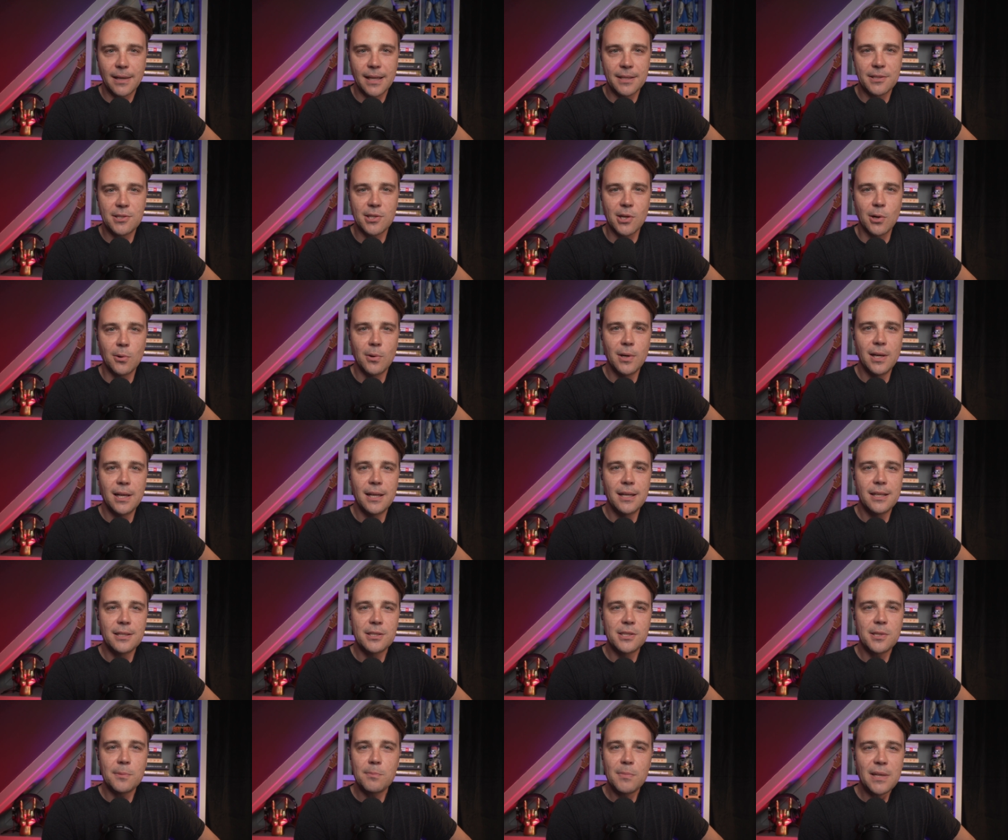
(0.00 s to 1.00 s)
And so
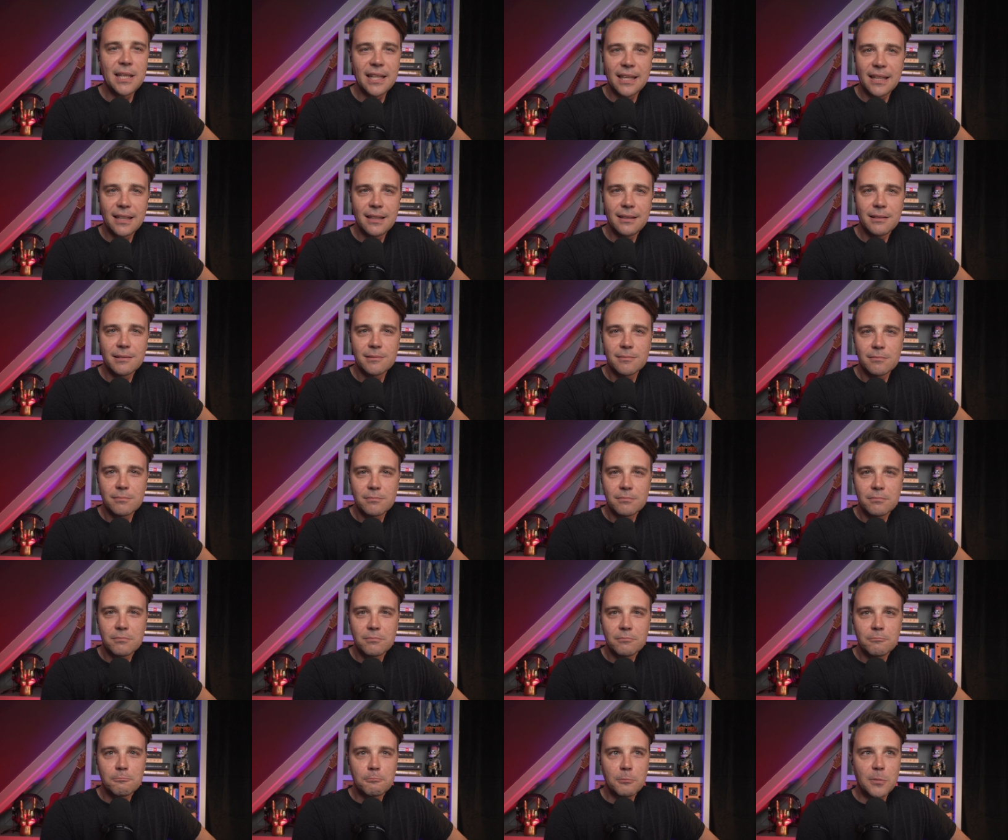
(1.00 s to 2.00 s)
to me,
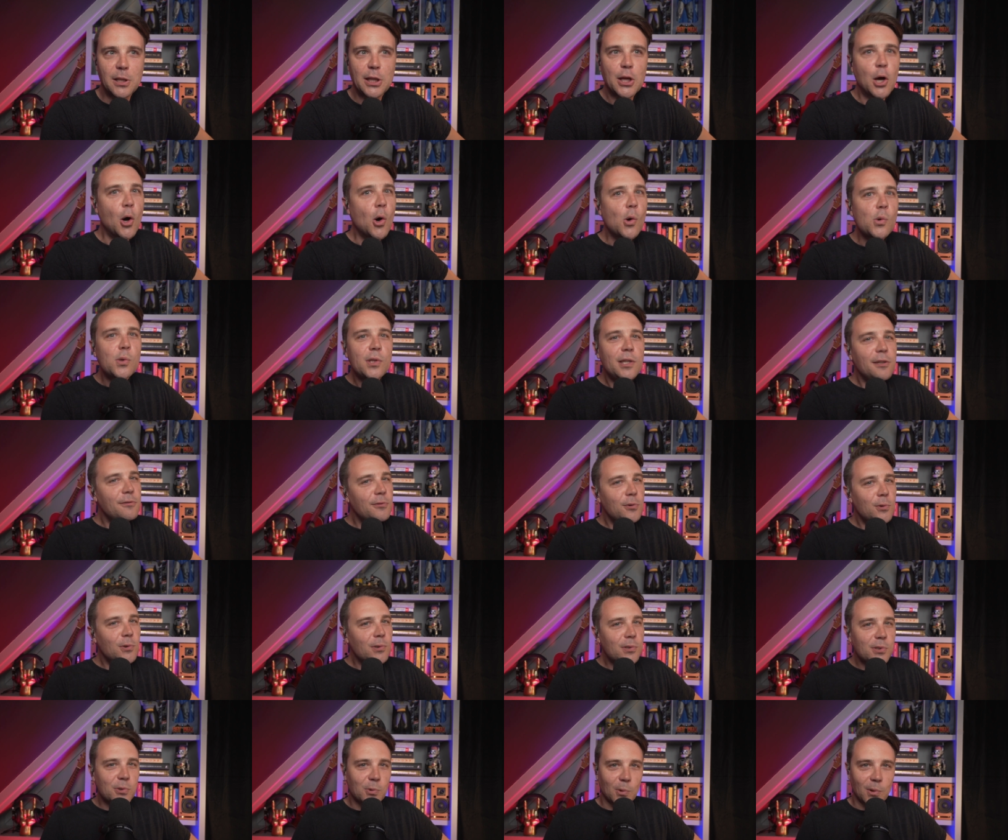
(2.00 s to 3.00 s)
the only
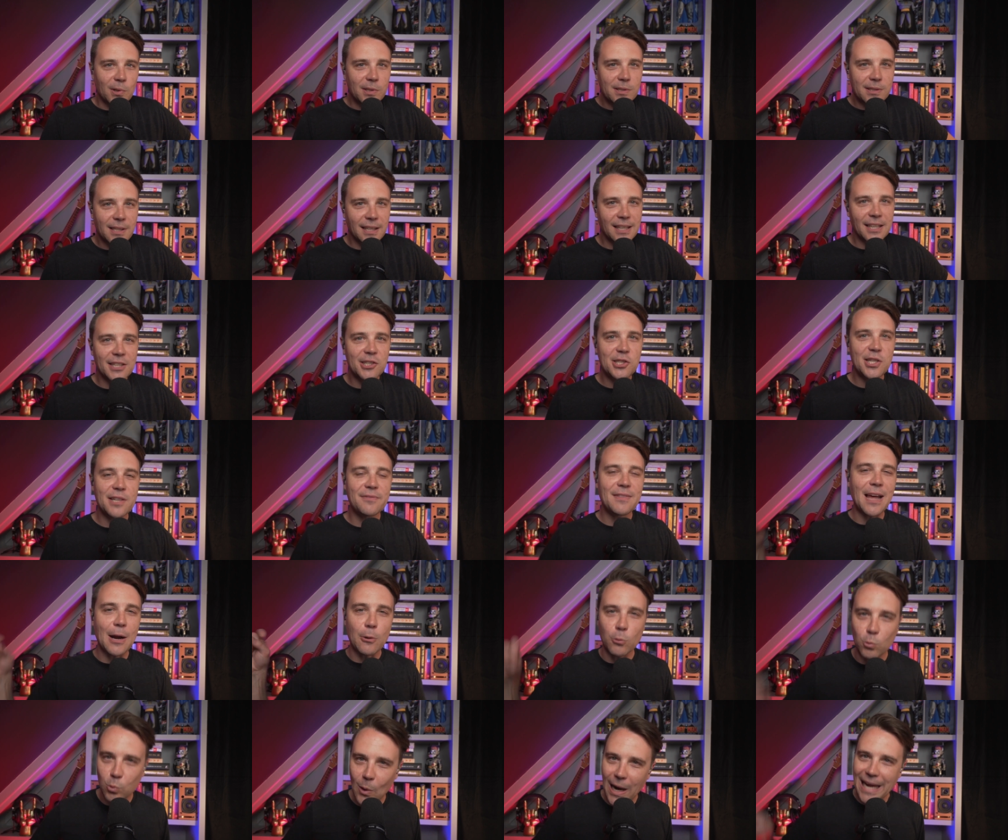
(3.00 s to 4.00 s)
fuel source that can achieve
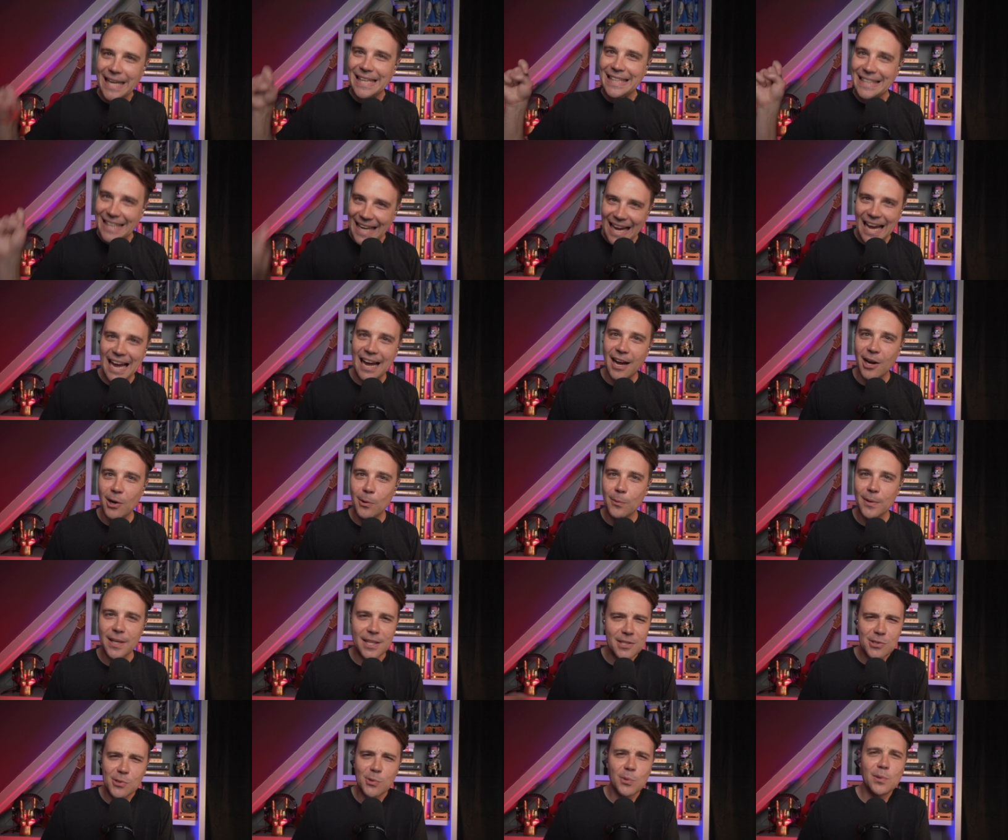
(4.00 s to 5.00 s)
that right now
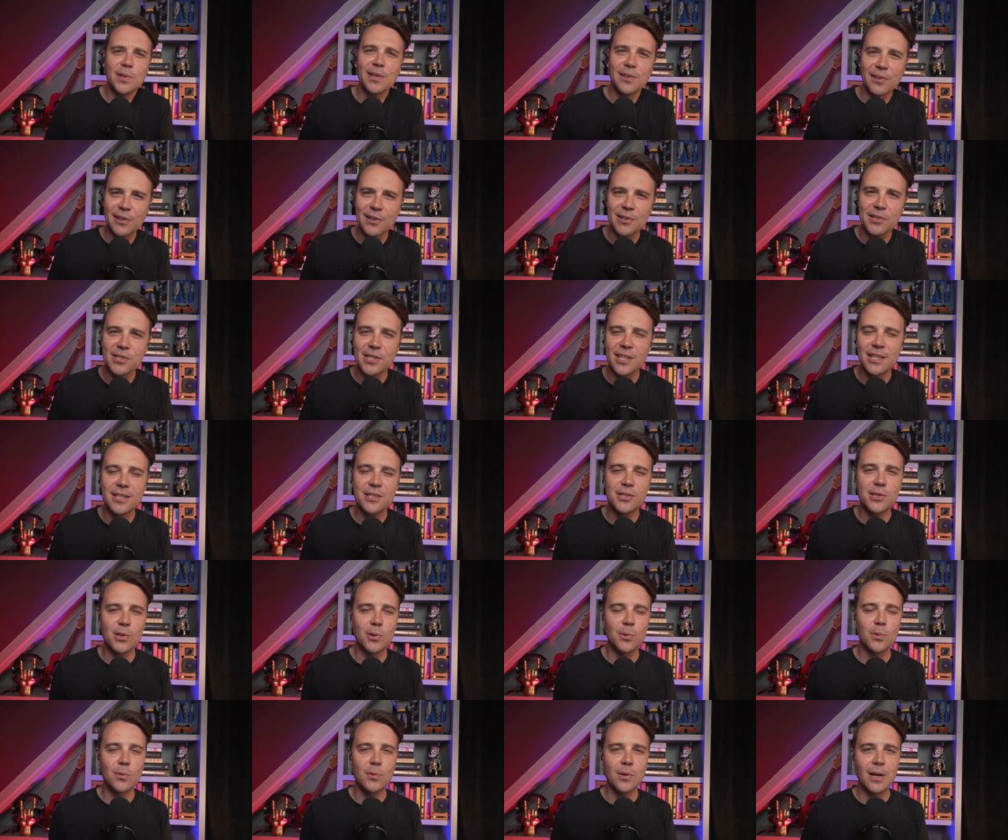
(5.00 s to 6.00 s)
is nuclear energy.
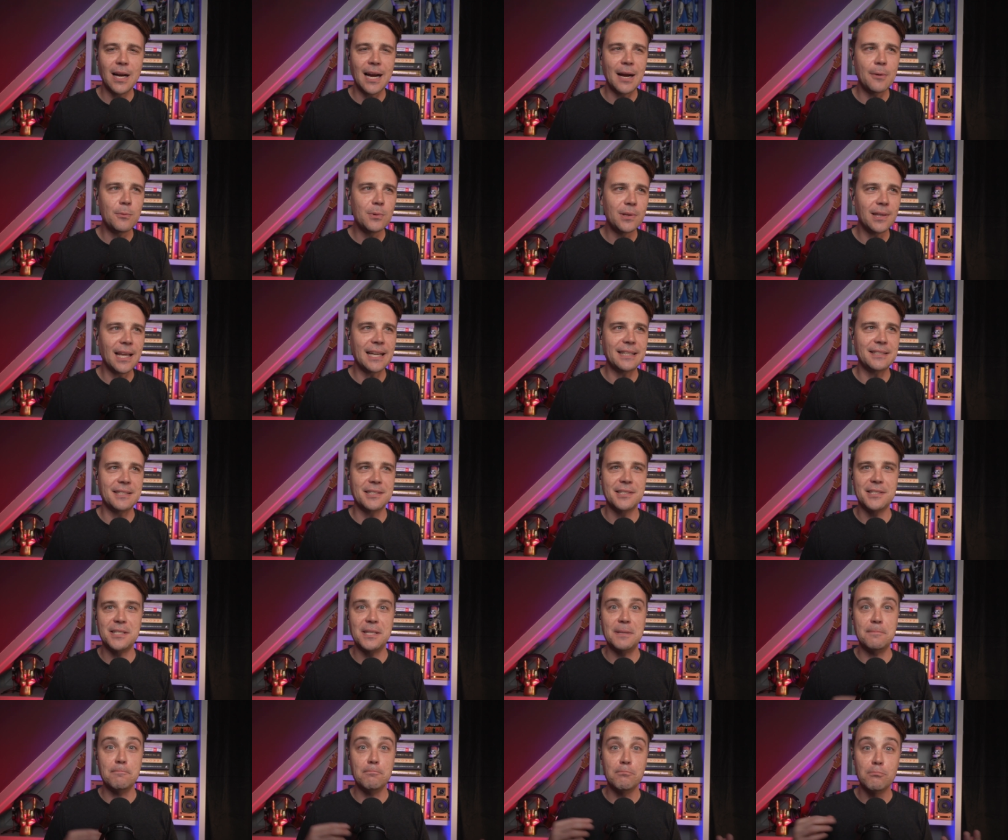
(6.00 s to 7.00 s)
So I would like to
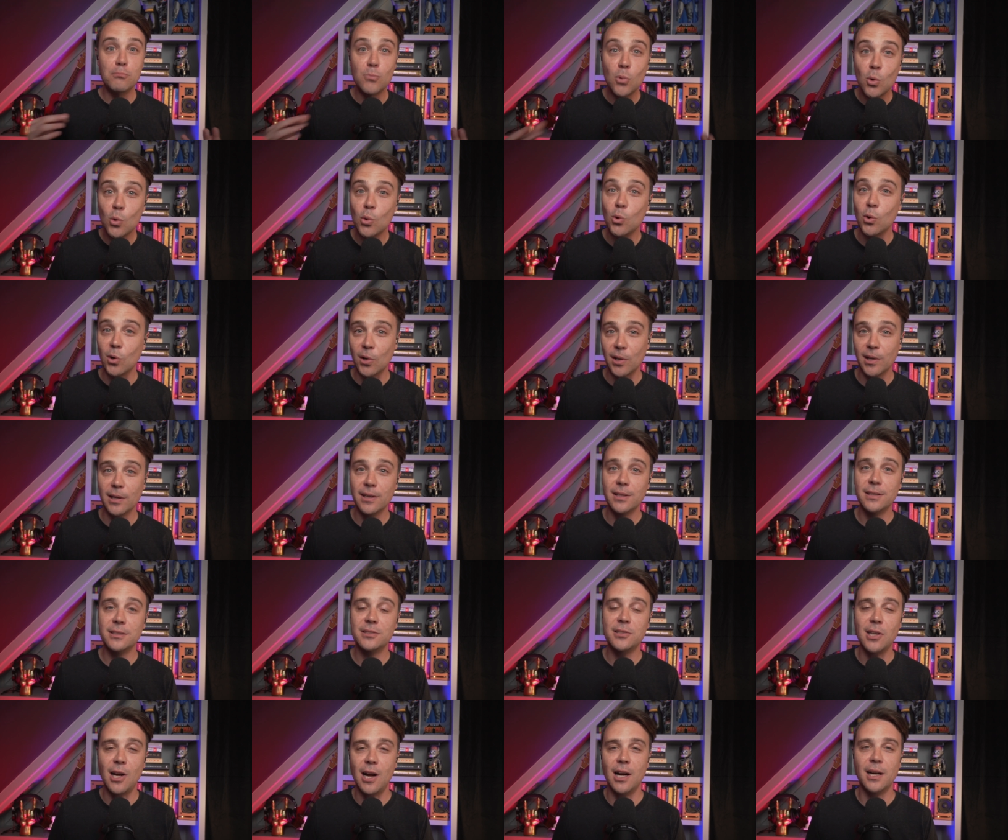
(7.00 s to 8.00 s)
see
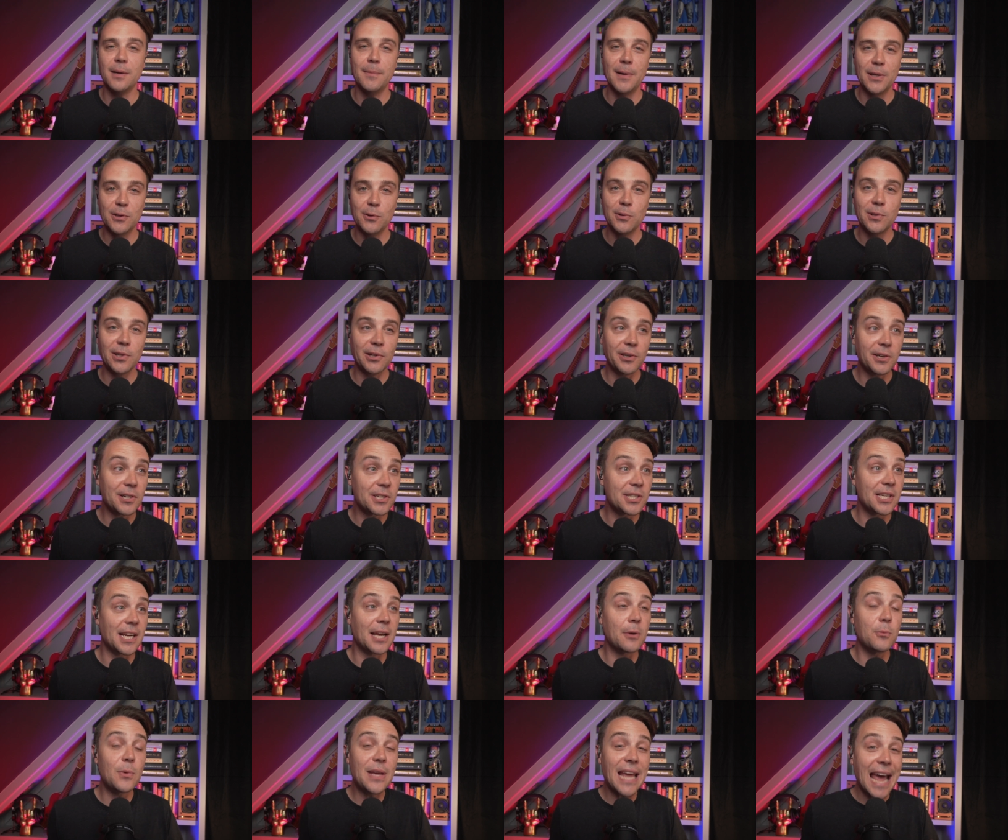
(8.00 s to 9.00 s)
more talk about nuclear
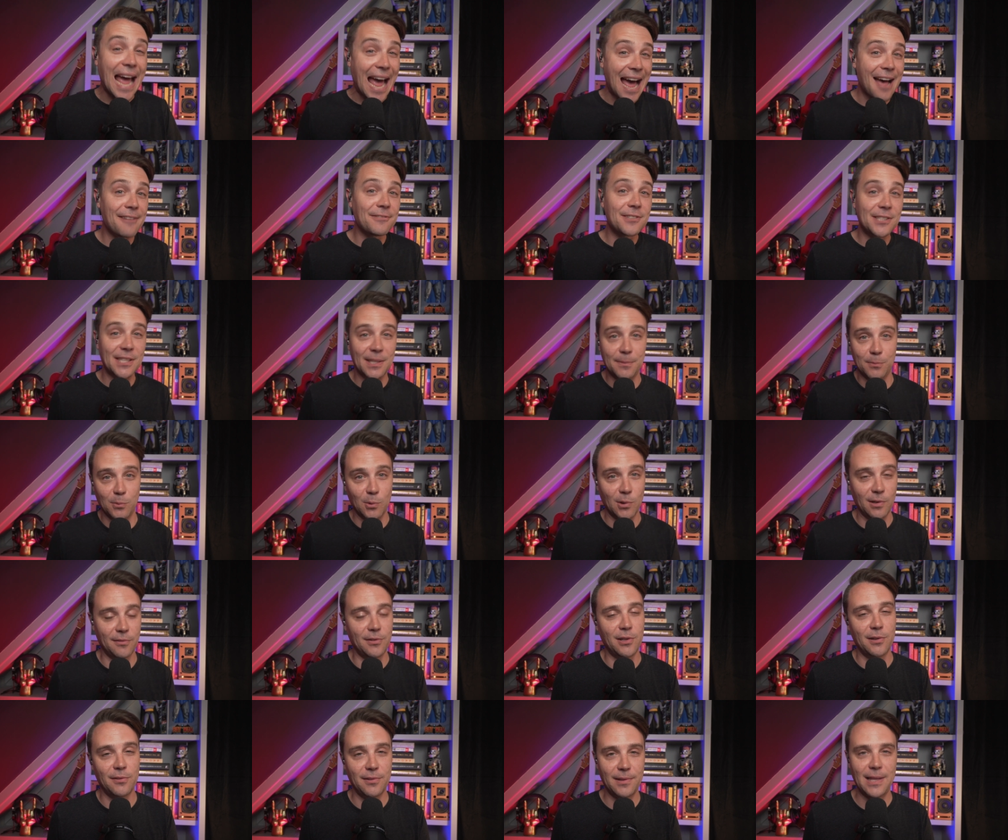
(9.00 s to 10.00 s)
energy. And we have seen
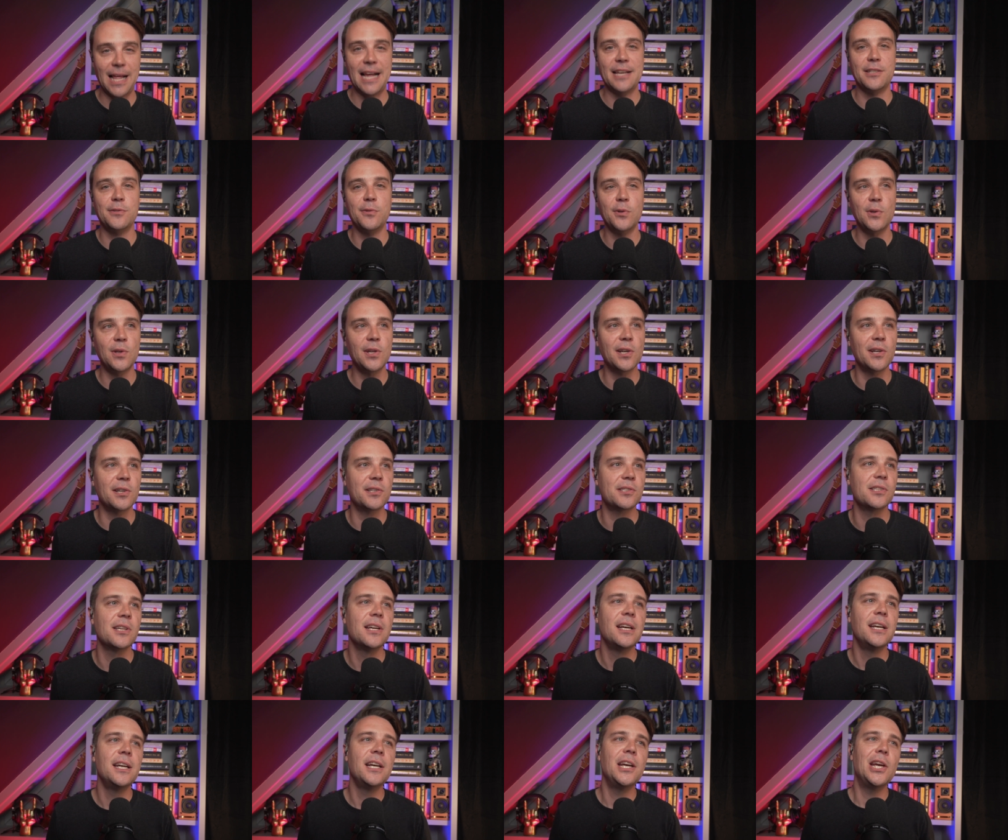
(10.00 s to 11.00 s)
more of it over the last few years.